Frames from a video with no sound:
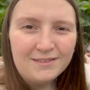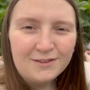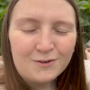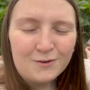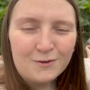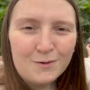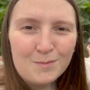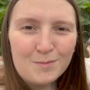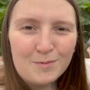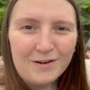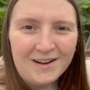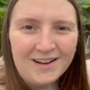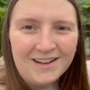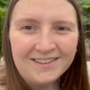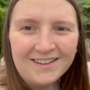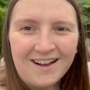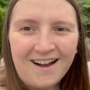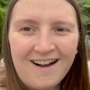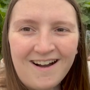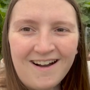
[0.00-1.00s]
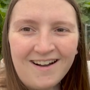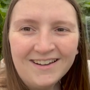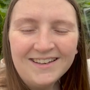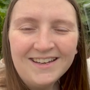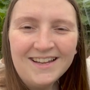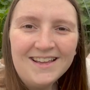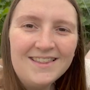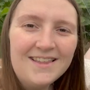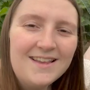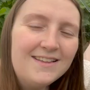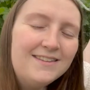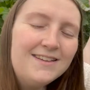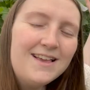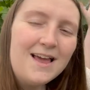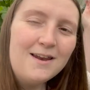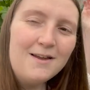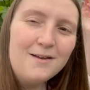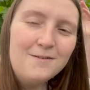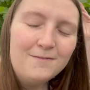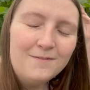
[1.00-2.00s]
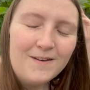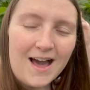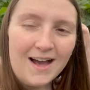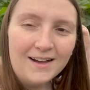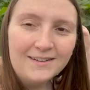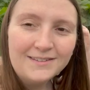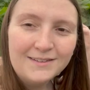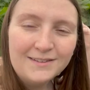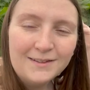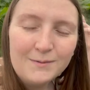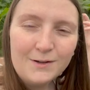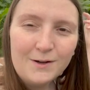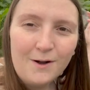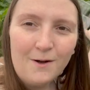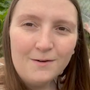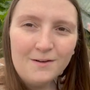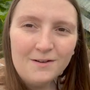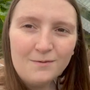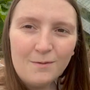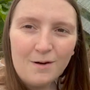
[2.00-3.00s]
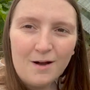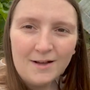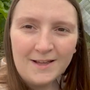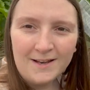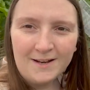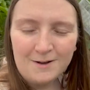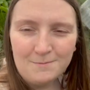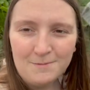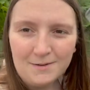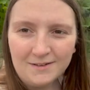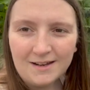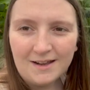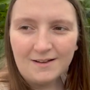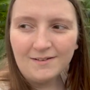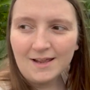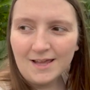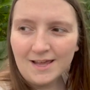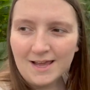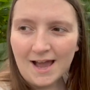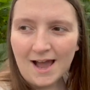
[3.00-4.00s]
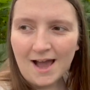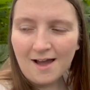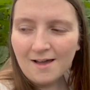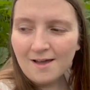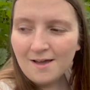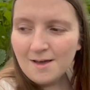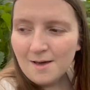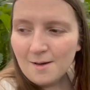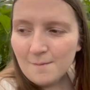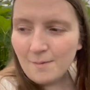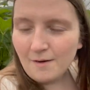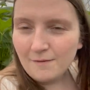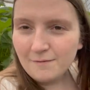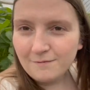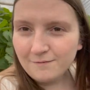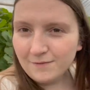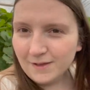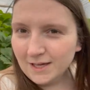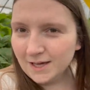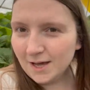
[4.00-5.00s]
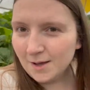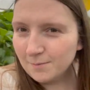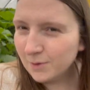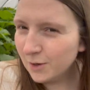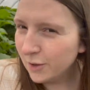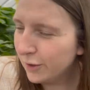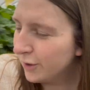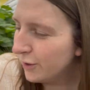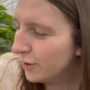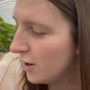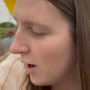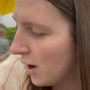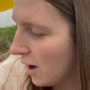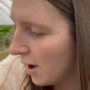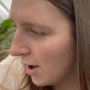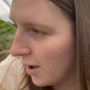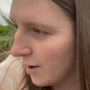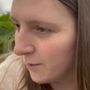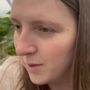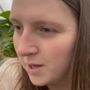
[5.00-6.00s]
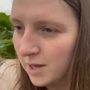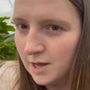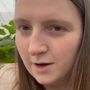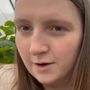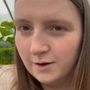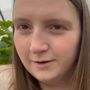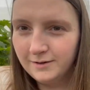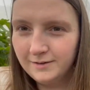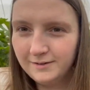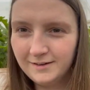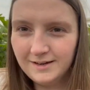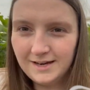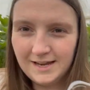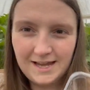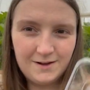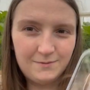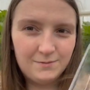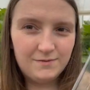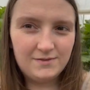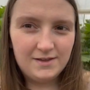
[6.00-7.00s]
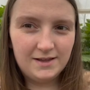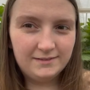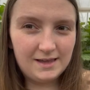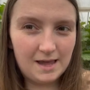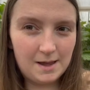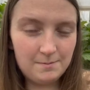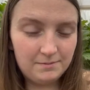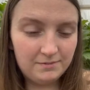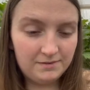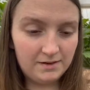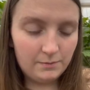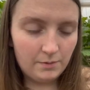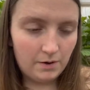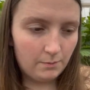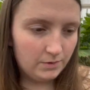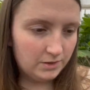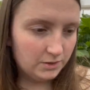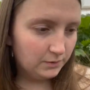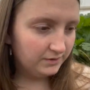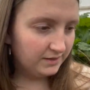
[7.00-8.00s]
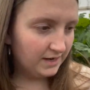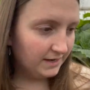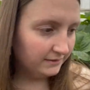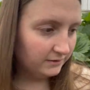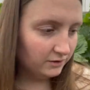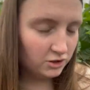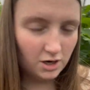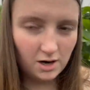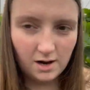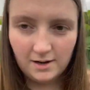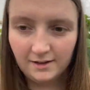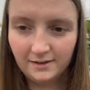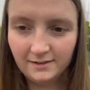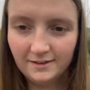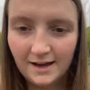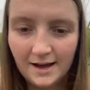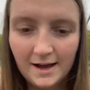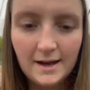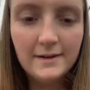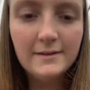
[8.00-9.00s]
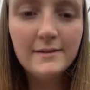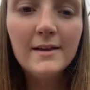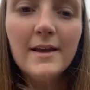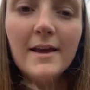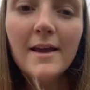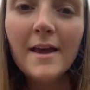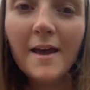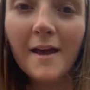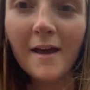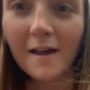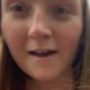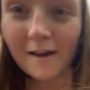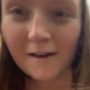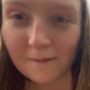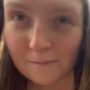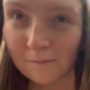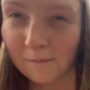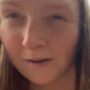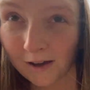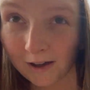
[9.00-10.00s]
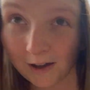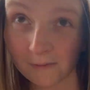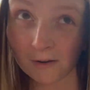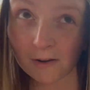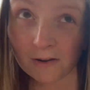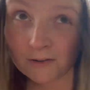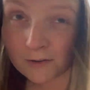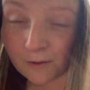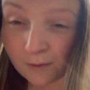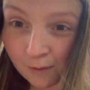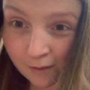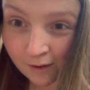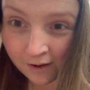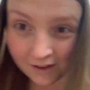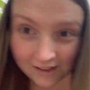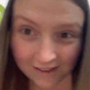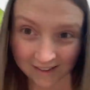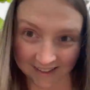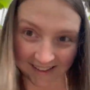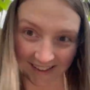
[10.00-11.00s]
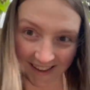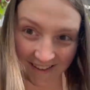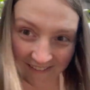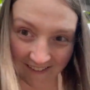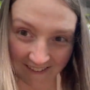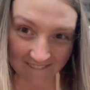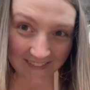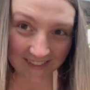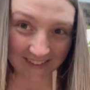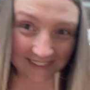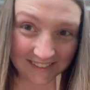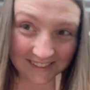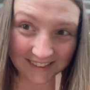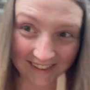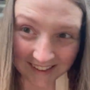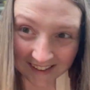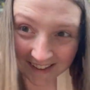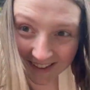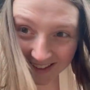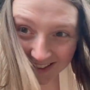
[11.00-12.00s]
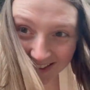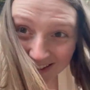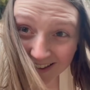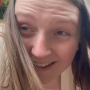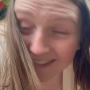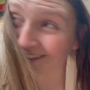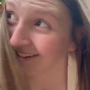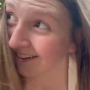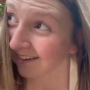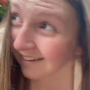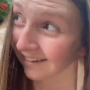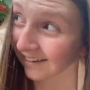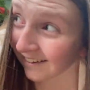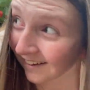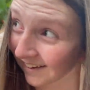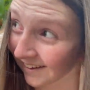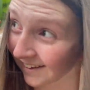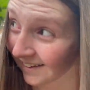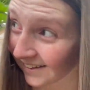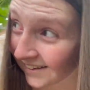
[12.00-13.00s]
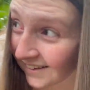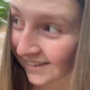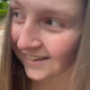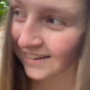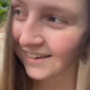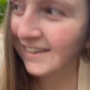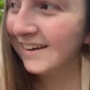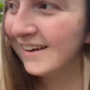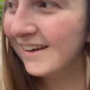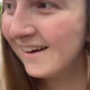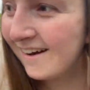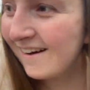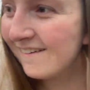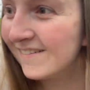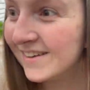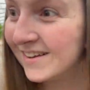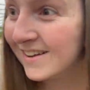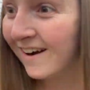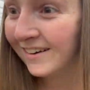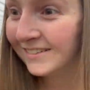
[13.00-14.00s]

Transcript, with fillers: strawberries are near these yellow flags, so we're kind of working up and down here, but I think I'm gonna go underneath with this empty one, which we'll take to Charlie's dad. um I'm not sure if I meant to. Ah! Oh my god,